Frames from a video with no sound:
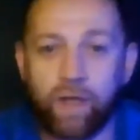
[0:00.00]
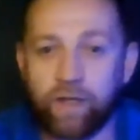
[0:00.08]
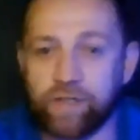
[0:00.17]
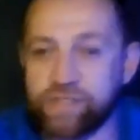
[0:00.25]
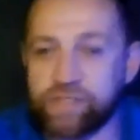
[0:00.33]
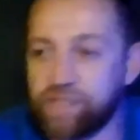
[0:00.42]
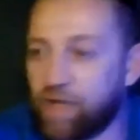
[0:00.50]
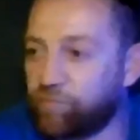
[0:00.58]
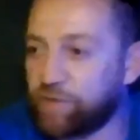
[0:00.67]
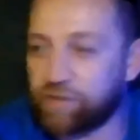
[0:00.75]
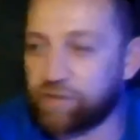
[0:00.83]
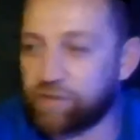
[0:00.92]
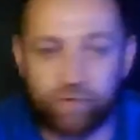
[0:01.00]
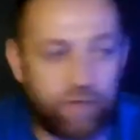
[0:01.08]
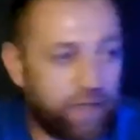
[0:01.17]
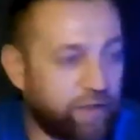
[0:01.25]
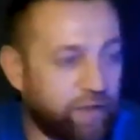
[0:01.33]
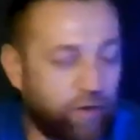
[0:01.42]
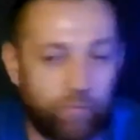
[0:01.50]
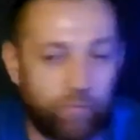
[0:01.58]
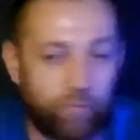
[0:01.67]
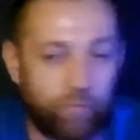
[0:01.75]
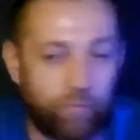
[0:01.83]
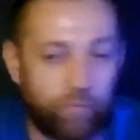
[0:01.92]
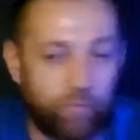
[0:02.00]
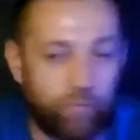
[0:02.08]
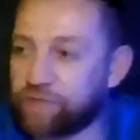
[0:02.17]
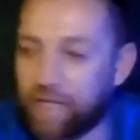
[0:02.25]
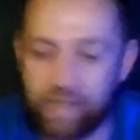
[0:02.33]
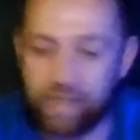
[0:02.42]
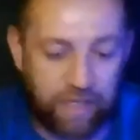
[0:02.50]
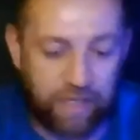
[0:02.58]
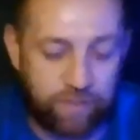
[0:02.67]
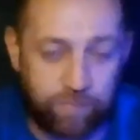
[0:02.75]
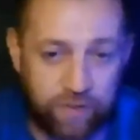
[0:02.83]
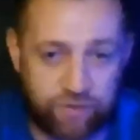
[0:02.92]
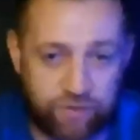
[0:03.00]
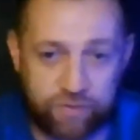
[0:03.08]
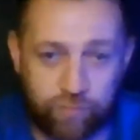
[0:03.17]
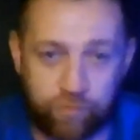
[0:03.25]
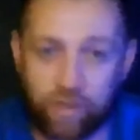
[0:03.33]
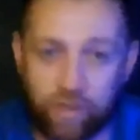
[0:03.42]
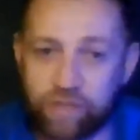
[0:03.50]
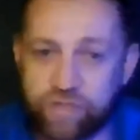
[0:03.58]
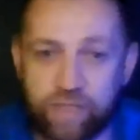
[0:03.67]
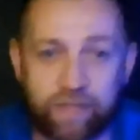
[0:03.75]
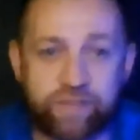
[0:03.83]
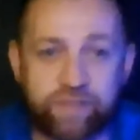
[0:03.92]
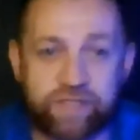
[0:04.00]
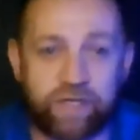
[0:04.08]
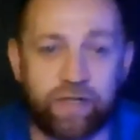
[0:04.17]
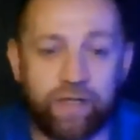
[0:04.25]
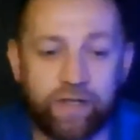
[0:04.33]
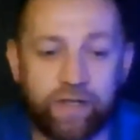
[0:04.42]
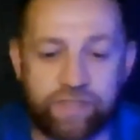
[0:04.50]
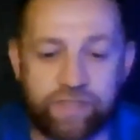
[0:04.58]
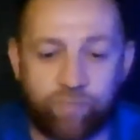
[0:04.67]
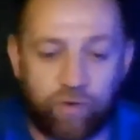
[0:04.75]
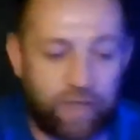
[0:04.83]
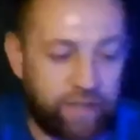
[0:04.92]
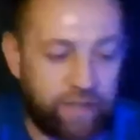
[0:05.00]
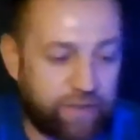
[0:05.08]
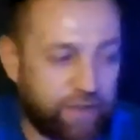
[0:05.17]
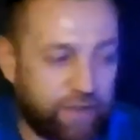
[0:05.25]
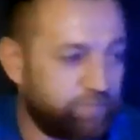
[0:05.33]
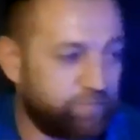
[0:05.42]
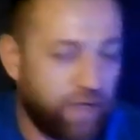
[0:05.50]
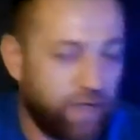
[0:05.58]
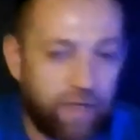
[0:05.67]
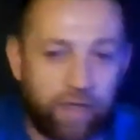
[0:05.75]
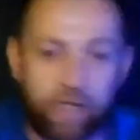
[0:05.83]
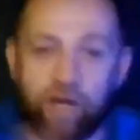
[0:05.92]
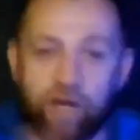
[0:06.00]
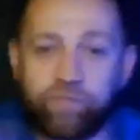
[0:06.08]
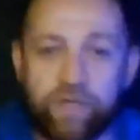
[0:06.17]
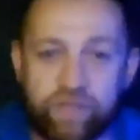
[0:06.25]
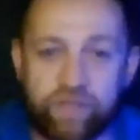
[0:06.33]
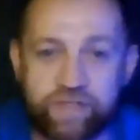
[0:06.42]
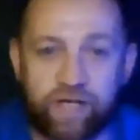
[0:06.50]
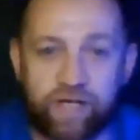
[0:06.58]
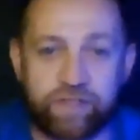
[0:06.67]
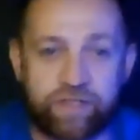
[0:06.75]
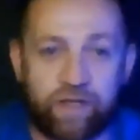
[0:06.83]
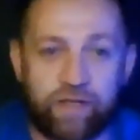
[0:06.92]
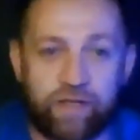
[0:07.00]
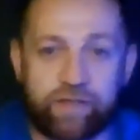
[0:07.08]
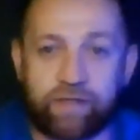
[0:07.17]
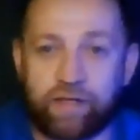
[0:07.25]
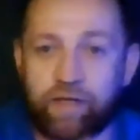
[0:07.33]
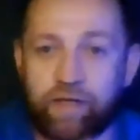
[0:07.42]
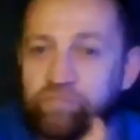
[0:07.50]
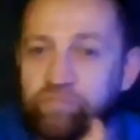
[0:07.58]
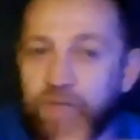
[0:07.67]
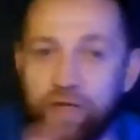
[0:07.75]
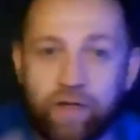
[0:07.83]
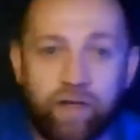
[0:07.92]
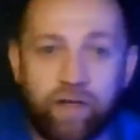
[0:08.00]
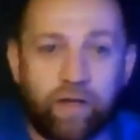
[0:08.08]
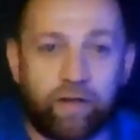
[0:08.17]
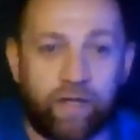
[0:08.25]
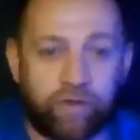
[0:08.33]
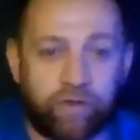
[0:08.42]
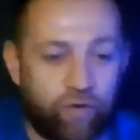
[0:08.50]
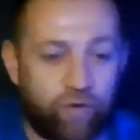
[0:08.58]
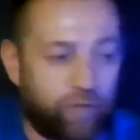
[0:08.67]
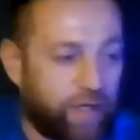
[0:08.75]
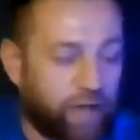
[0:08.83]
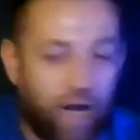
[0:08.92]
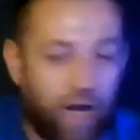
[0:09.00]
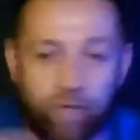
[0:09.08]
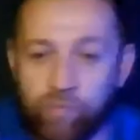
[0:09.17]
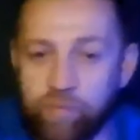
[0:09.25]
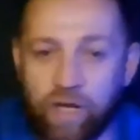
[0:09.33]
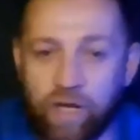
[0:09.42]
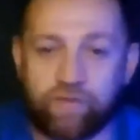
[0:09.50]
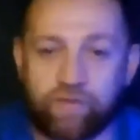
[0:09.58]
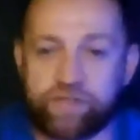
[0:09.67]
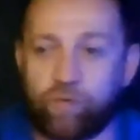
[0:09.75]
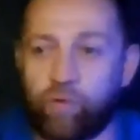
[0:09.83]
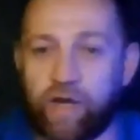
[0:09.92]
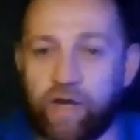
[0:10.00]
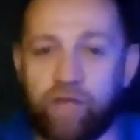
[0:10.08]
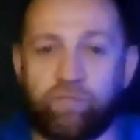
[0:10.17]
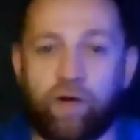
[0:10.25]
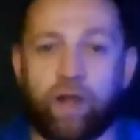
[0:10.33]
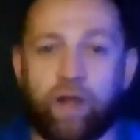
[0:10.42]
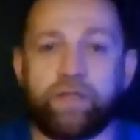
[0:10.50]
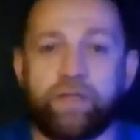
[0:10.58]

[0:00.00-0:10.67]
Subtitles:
Is nothing to like compare with any pictures we actually can see. It's more like graphic designs, like you know, like album covers or whatever.